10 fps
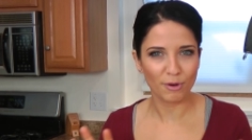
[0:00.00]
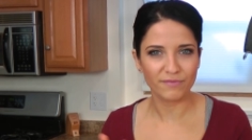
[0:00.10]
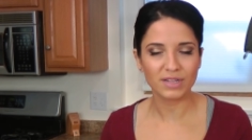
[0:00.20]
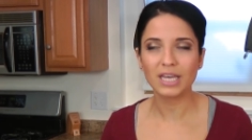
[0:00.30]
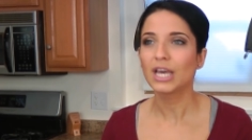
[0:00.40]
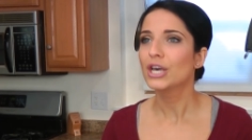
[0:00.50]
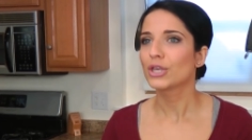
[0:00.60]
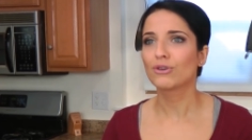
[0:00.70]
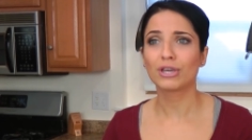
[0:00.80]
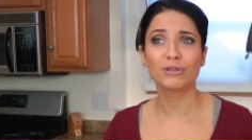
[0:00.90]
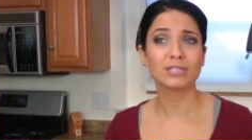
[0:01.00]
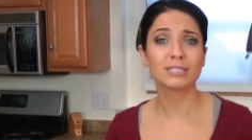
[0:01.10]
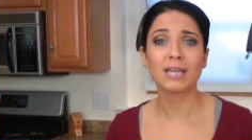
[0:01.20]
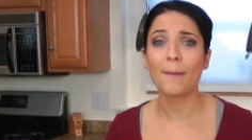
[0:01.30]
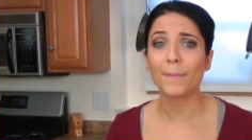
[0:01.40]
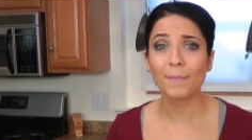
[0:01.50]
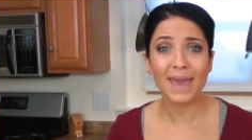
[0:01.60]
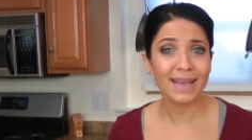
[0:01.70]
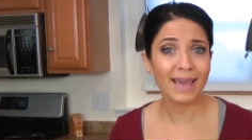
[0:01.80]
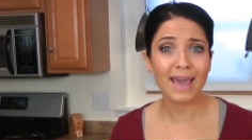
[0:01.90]
perfectly. You can use it to top
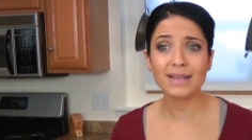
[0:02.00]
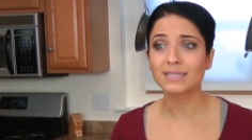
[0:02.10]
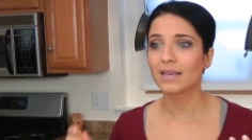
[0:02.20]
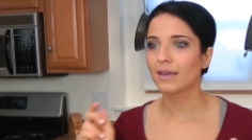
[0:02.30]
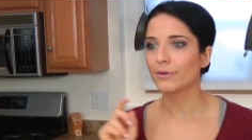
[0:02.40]
pancakes.